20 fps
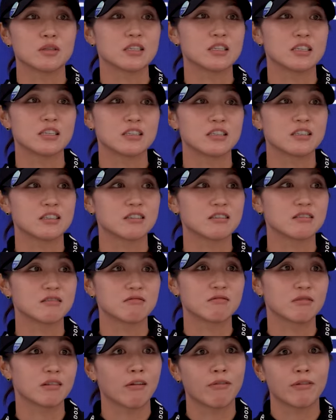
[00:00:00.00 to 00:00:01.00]
this is
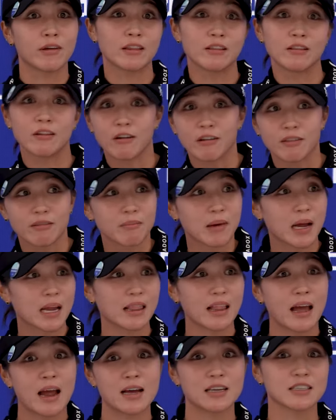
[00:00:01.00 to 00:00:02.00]
definitely not my
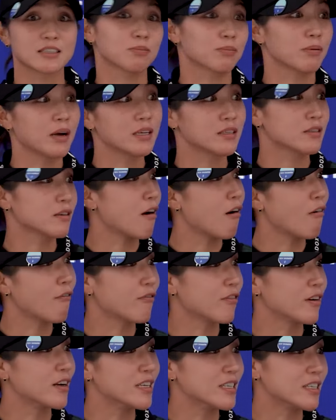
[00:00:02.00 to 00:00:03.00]
last press
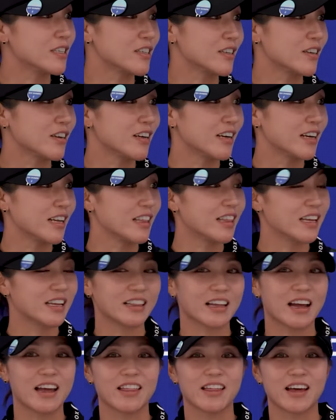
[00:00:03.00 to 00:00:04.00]
conference or anything
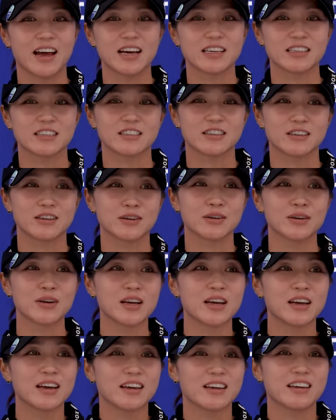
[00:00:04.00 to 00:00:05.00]
like that. So
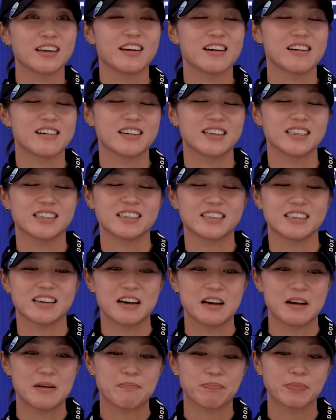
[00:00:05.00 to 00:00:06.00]
yeah,
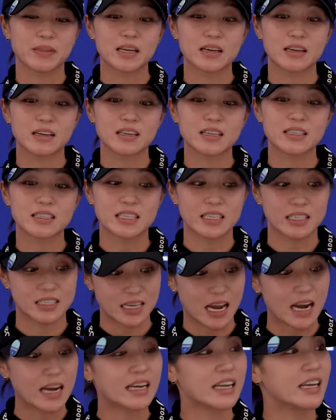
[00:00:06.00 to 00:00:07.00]
it's
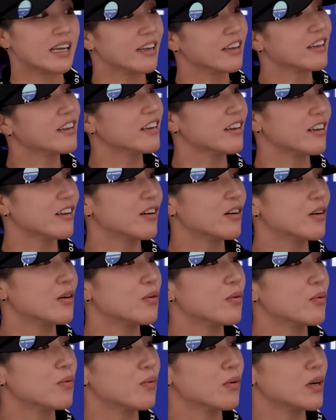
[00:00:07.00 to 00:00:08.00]
exciting, you
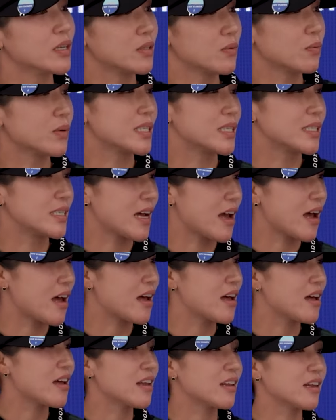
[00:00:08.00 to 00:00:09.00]
know, what's
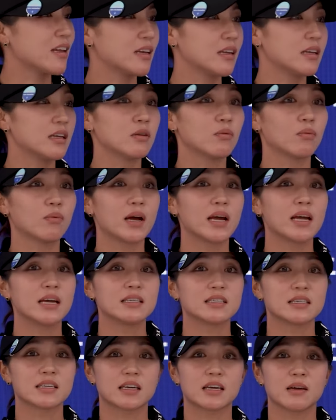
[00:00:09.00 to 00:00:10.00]
ahead, and in
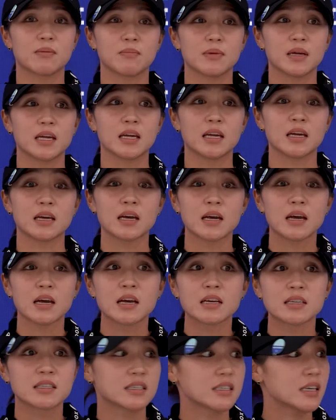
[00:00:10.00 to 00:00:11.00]
ways it can be
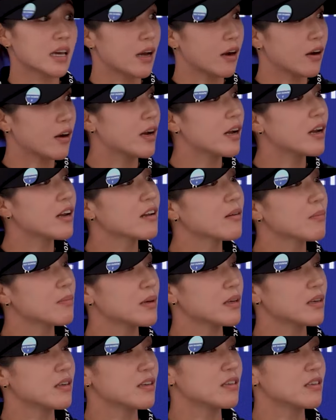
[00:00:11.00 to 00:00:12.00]
scary,
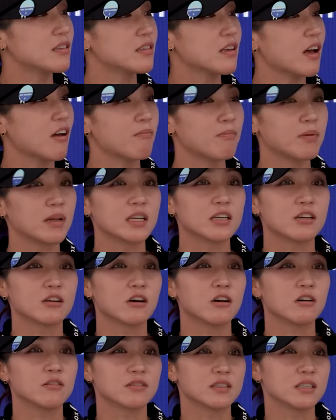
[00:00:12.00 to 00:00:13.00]
because I've played
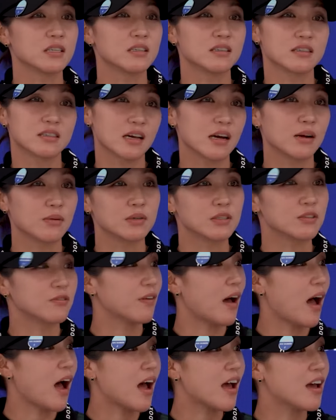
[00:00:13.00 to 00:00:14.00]
golf since I was
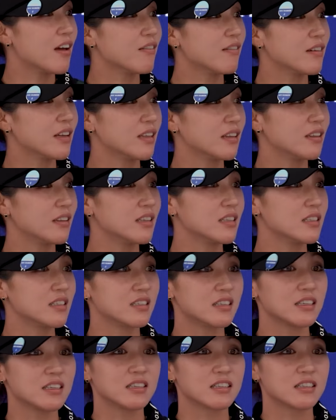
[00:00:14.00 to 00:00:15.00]
5, and
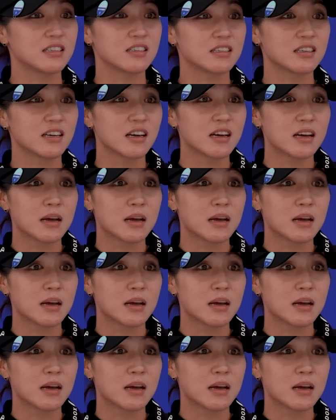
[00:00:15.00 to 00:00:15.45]
this is